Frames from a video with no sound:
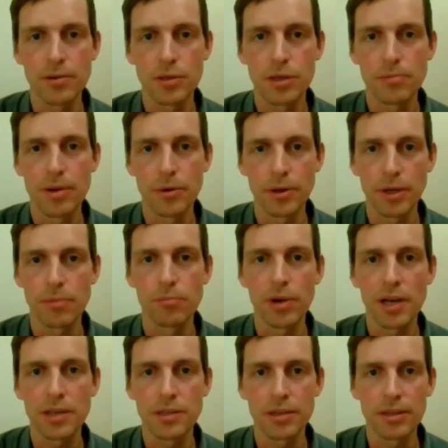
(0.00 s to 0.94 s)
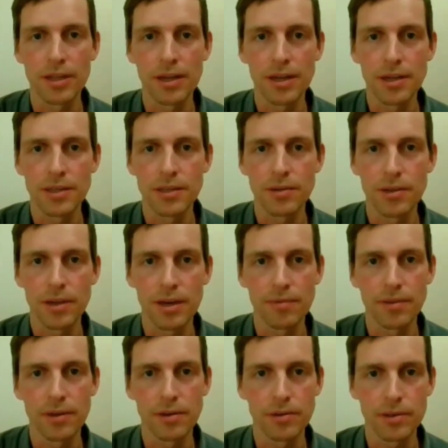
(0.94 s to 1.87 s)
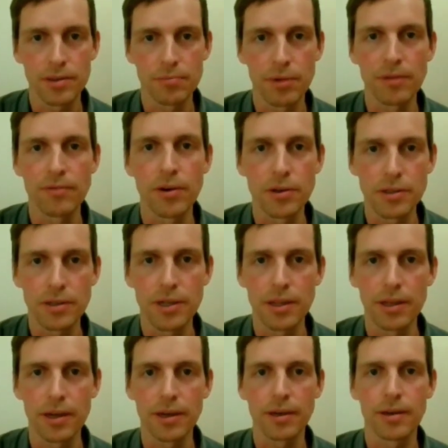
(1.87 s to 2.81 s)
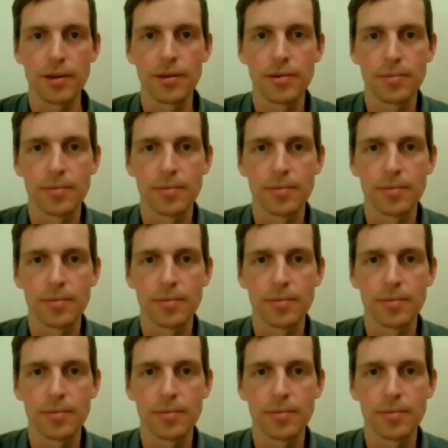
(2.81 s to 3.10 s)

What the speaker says: that you should be able to compress it a lot easier than if there's some diversity there.